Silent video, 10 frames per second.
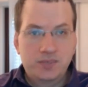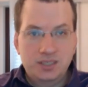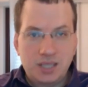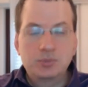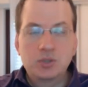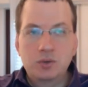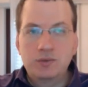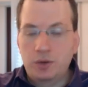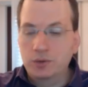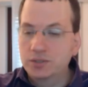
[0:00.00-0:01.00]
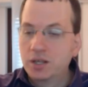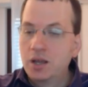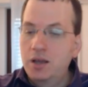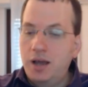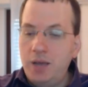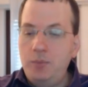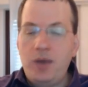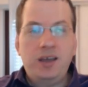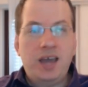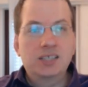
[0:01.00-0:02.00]
It's absolutely false.
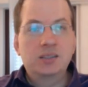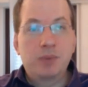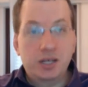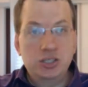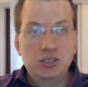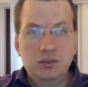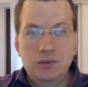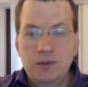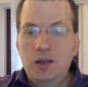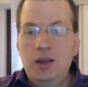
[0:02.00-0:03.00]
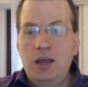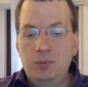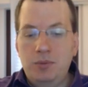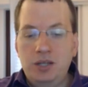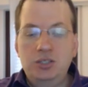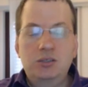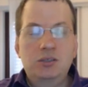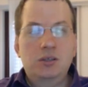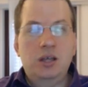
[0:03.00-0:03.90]
AIPAC has a budget, and the budget